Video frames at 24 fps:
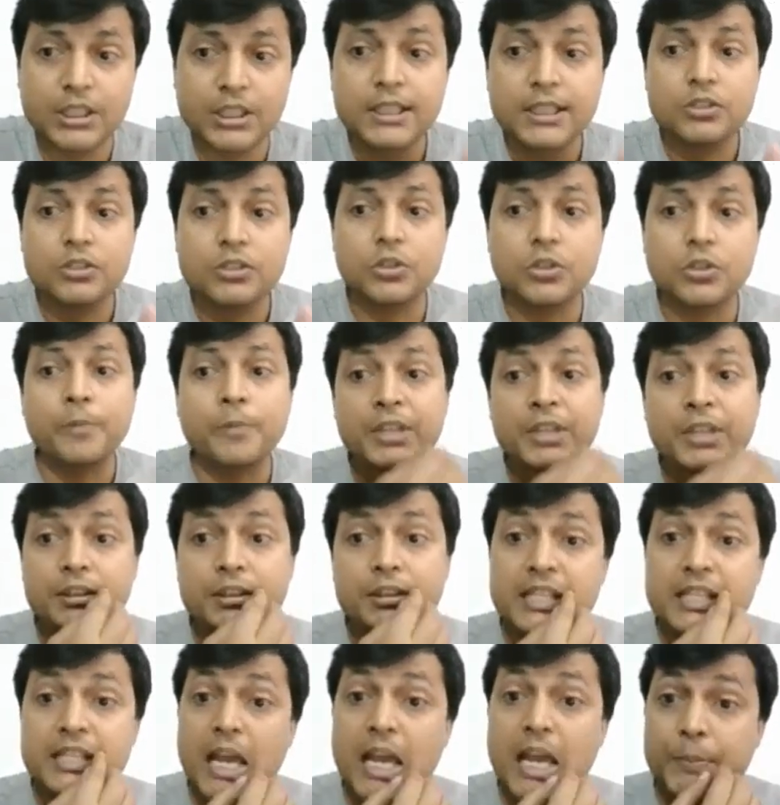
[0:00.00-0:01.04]
Okay,
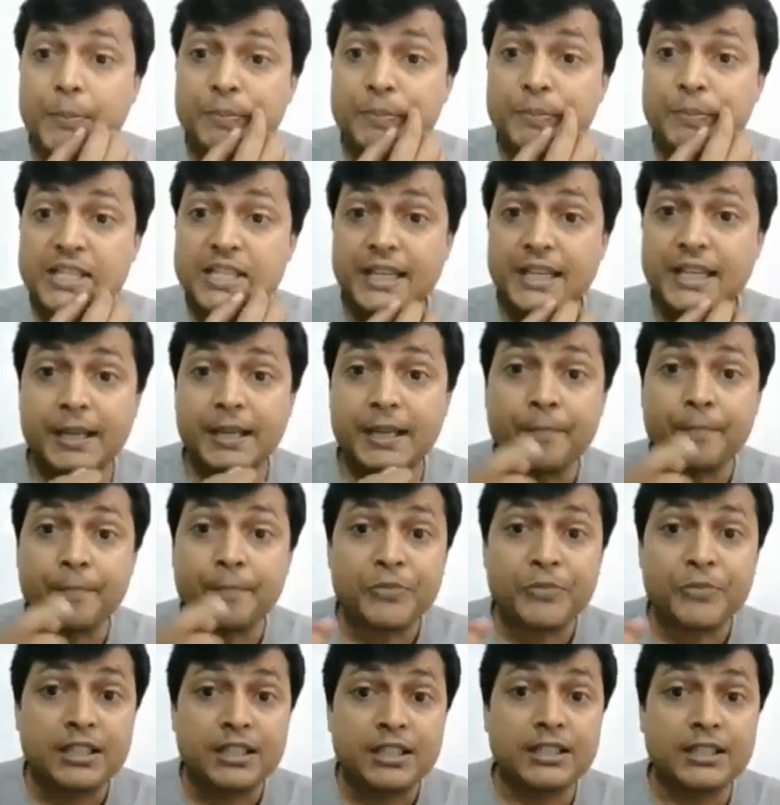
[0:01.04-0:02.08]
so this
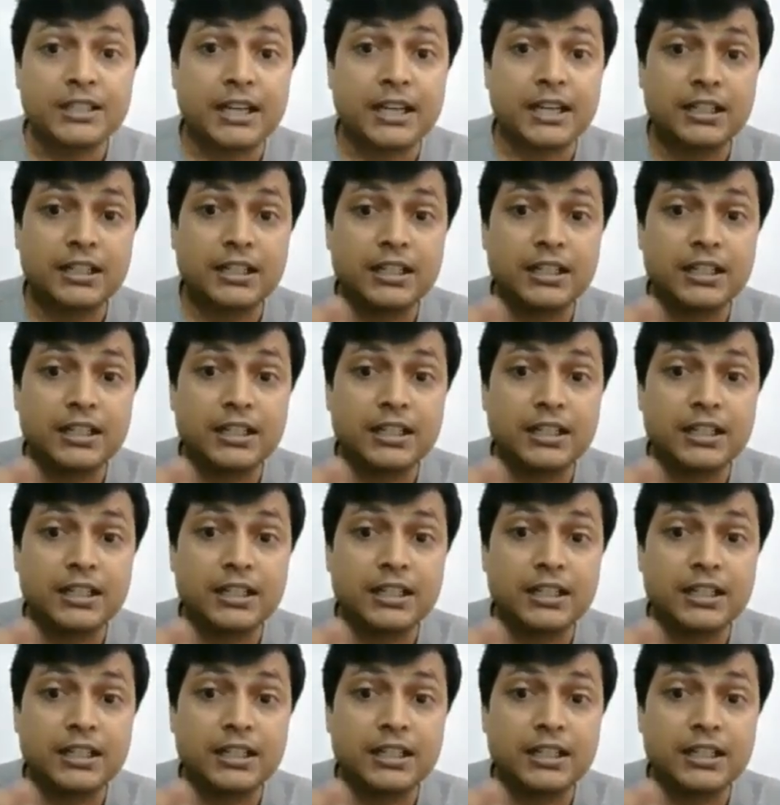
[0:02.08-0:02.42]
MMC